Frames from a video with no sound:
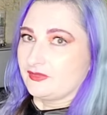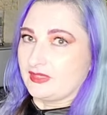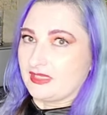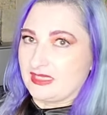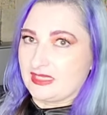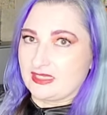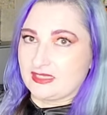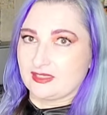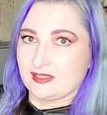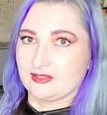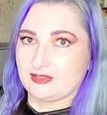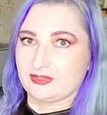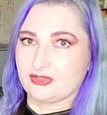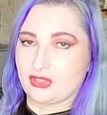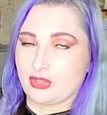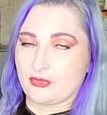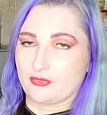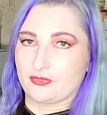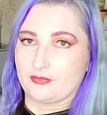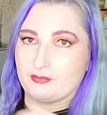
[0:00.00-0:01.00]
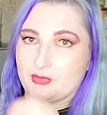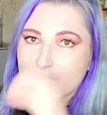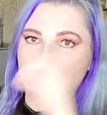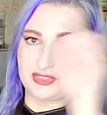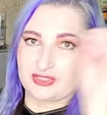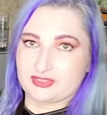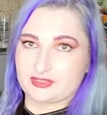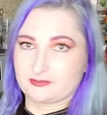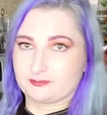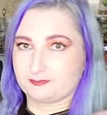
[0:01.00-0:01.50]
the, you know, the
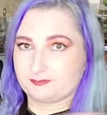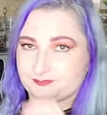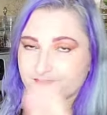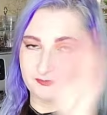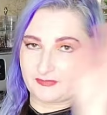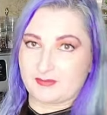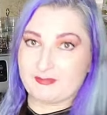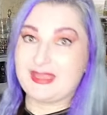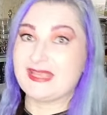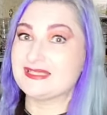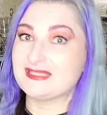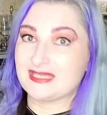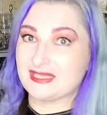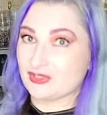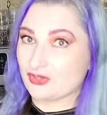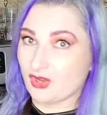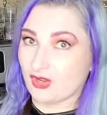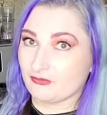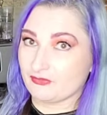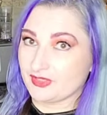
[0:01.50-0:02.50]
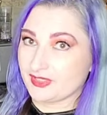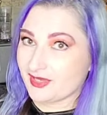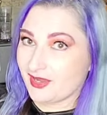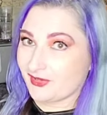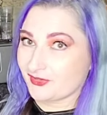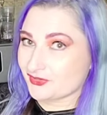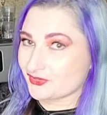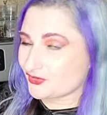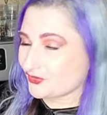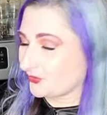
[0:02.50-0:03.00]
most amazing coffee
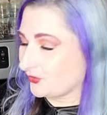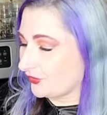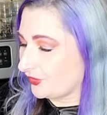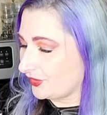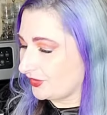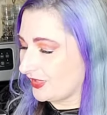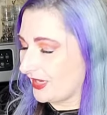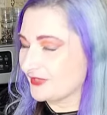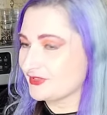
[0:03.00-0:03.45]
connoisseur.